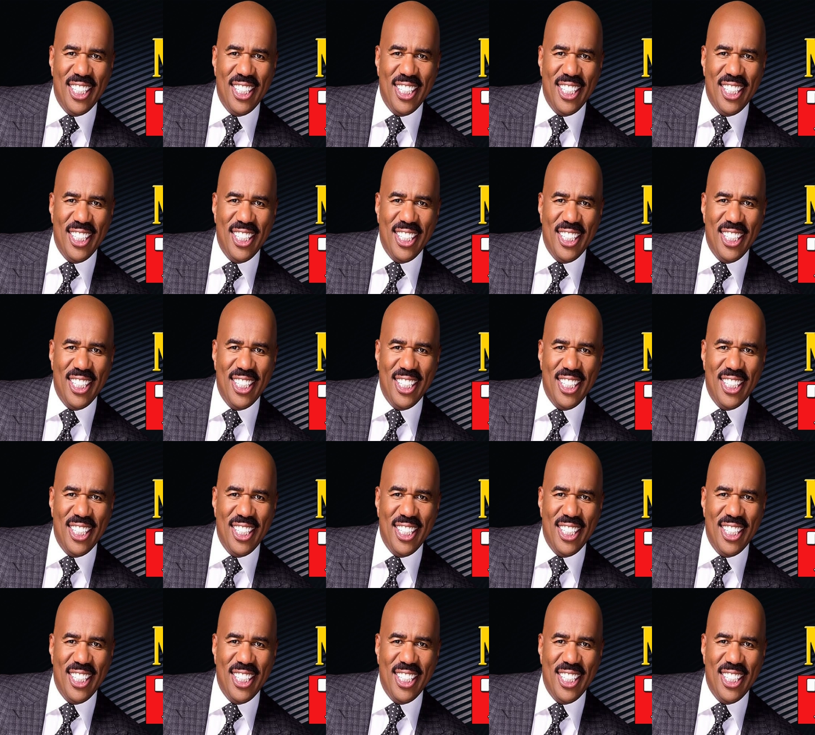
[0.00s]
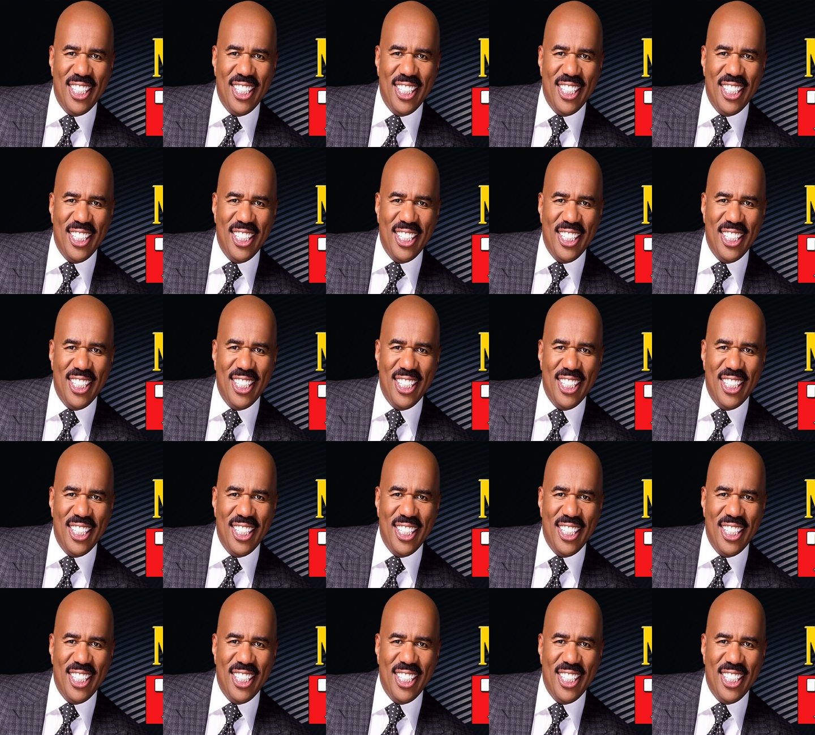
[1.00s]

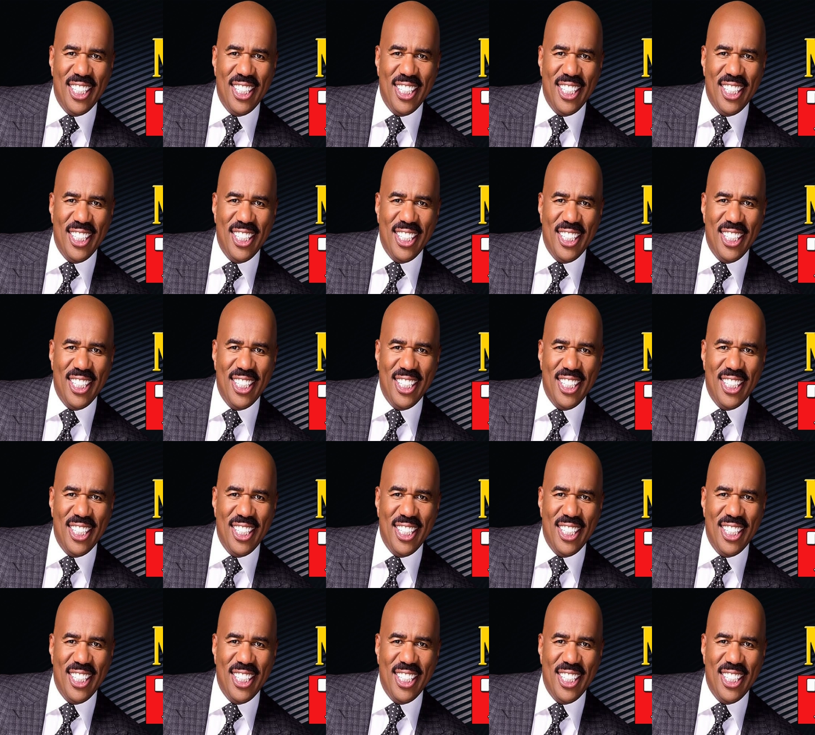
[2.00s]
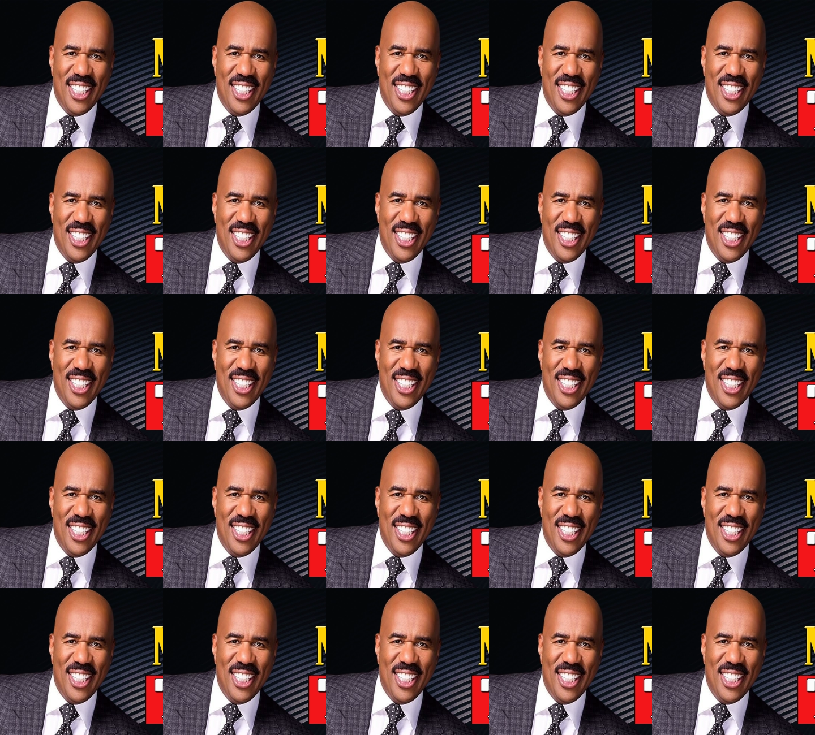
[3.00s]
[no speech]